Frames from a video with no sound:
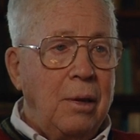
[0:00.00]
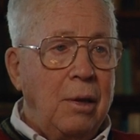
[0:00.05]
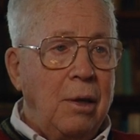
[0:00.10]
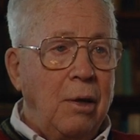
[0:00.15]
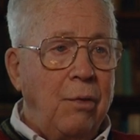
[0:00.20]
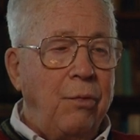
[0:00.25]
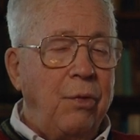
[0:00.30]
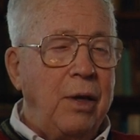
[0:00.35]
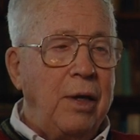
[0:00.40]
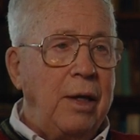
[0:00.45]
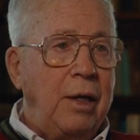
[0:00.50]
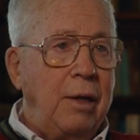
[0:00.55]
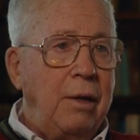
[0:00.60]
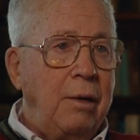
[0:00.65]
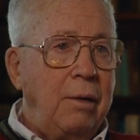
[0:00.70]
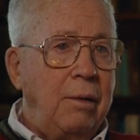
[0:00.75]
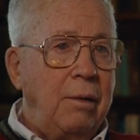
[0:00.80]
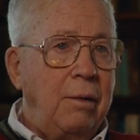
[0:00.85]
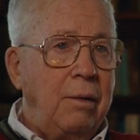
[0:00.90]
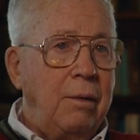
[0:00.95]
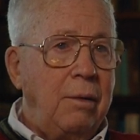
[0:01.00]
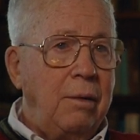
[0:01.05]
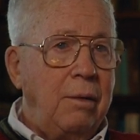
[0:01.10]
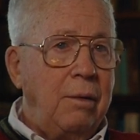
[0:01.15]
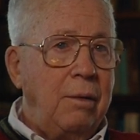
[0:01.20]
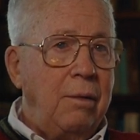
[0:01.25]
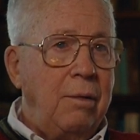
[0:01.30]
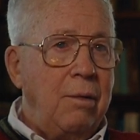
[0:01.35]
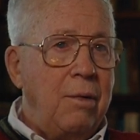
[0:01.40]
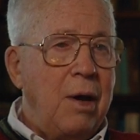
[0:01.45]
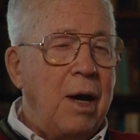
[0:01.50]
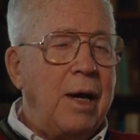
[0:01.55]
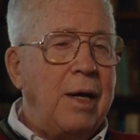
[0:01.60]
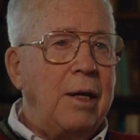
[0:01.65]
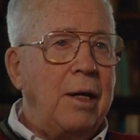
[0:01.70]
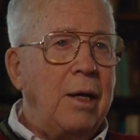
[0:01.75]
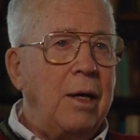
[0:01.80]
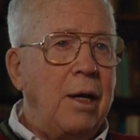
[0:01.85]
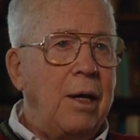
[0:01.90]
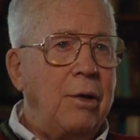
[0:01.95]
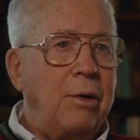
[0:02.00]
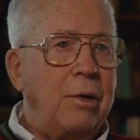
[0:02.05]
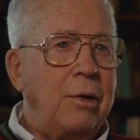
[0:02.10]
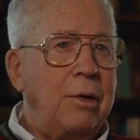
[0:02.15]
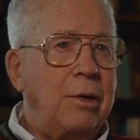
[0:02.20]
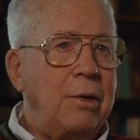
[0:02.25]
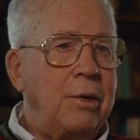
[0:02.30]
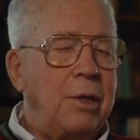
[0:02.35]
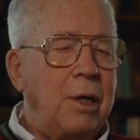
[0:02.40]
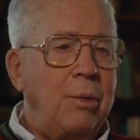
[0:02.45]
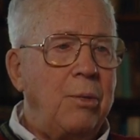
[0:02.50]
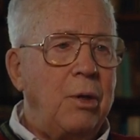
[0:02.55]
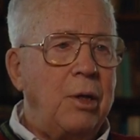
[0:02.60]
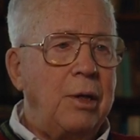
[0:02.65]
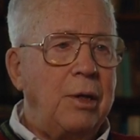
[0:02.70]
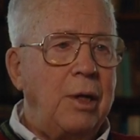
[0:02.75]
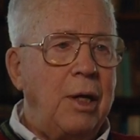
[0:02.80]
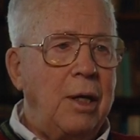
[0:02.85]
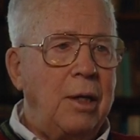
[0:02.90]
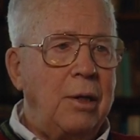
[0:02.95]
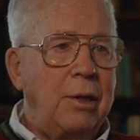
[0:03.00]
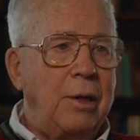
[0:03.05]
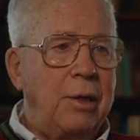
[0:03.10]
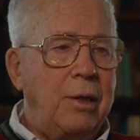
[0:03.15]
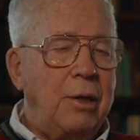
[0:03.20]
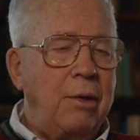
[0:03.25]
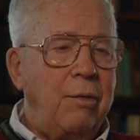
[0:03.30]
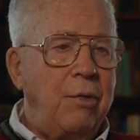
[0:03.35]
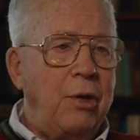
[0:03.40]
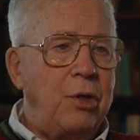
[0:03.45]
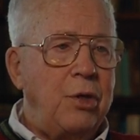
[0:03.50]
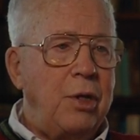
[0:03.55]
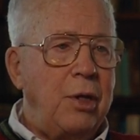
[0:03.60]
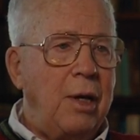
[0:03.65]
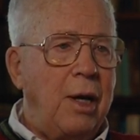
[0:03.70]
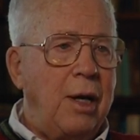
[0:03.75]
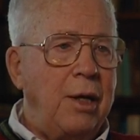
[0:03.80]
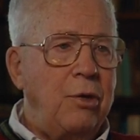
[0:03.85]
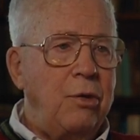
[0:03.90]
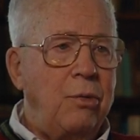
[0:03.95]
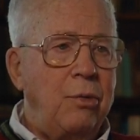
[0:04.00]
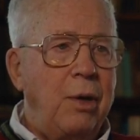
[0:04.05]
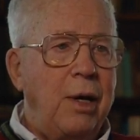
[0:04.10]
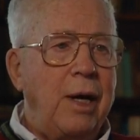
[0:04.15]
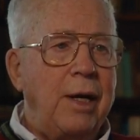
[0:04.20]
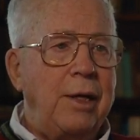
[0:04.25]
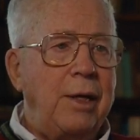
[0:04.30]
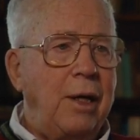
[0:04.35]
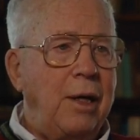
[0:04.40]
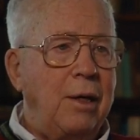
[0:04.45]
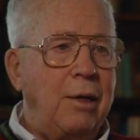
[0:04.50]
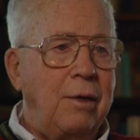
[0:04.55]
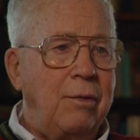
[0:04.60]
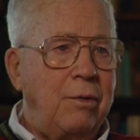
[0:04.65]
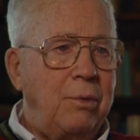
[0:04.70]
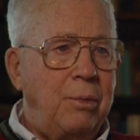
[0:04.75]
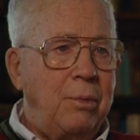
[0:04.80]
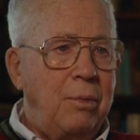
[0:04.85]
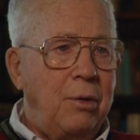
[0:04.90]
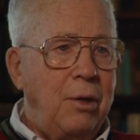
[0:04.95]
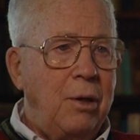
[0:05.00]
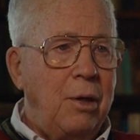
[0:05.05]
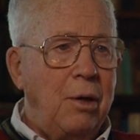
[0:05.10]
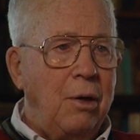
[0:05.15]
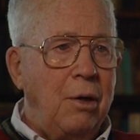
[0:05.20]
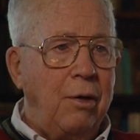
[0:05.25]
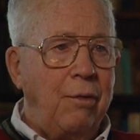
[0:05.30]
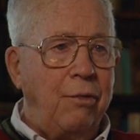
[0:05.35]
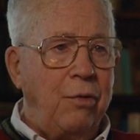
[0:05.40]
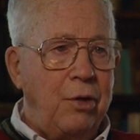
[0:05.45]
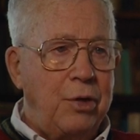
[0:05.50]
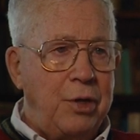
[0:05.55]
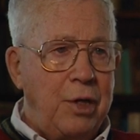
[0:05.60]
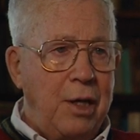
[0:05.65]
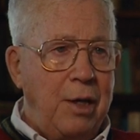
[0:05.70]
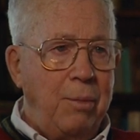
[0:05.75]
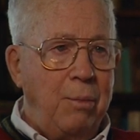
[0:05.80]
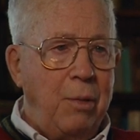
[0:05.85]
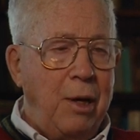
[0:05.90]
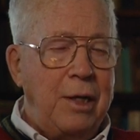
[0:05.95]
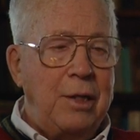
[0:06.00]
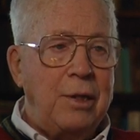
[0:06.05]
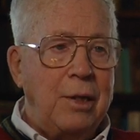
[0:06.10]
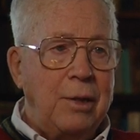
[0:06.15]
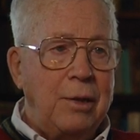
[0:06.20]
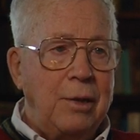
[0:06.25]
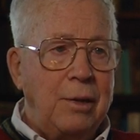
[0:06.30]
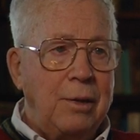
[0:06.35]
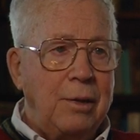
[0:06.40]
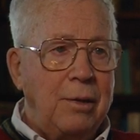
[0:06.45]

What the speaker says: Of the 900 and some odd killed in the division, I knew 90 of them on a first name basis.